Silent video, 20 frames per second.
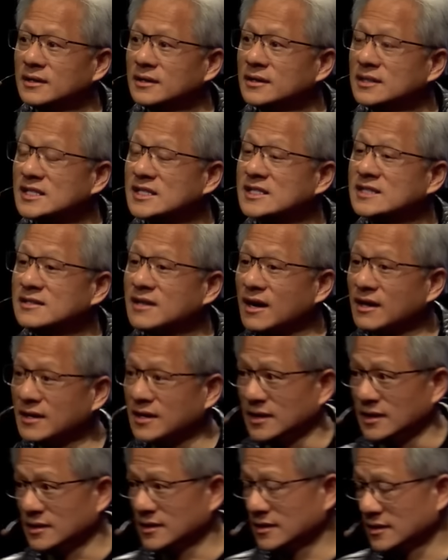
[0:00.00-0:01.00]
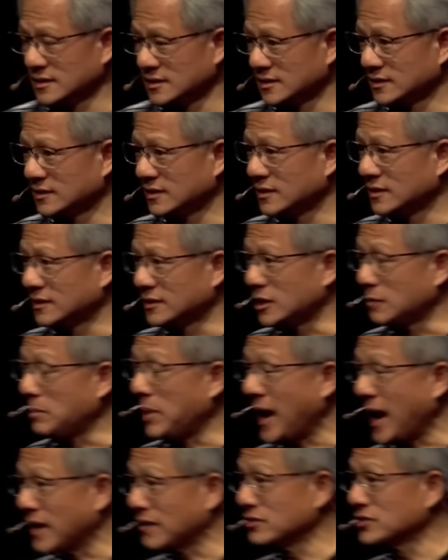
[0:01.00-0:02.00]
study the
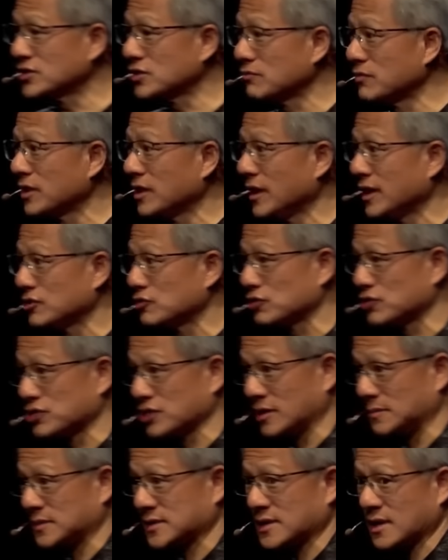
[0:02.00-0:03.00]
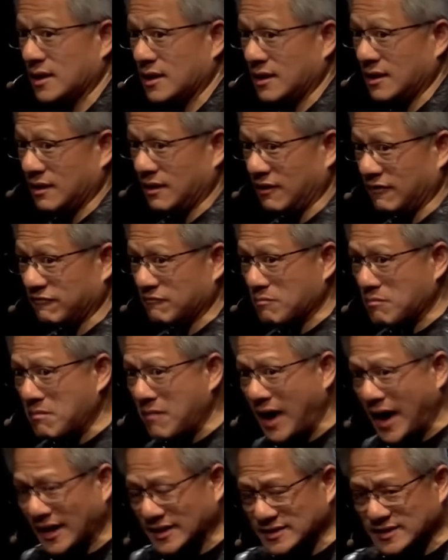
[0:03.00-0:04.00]
patterns and relationships of
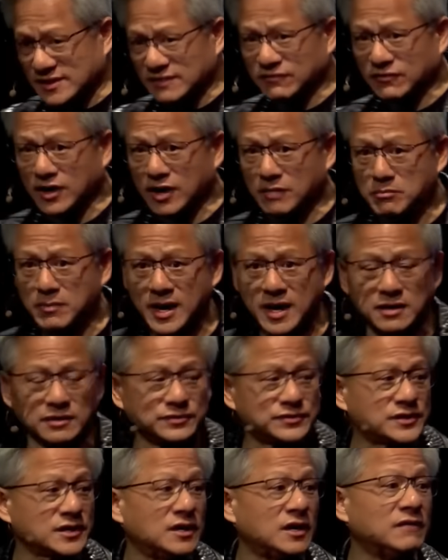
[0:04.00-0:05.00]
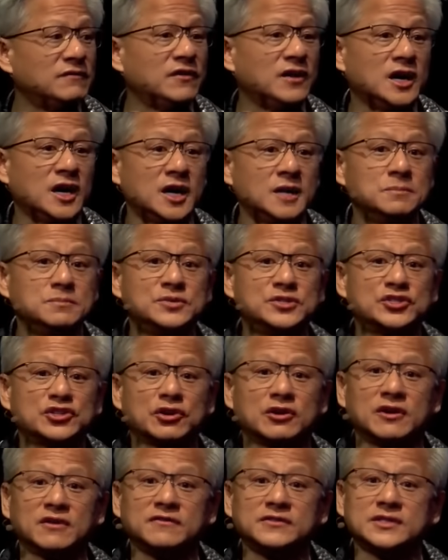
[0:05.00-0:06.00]
massive amounts of
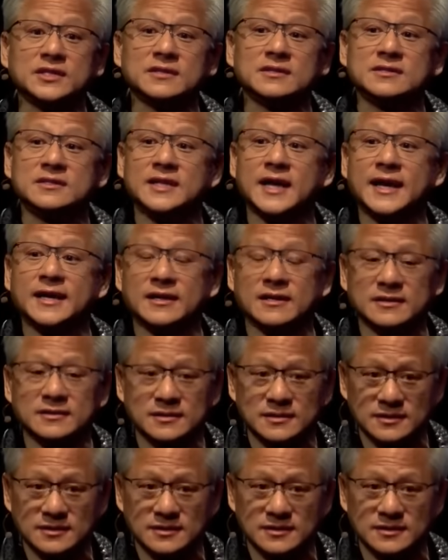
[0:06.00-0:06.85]
observed data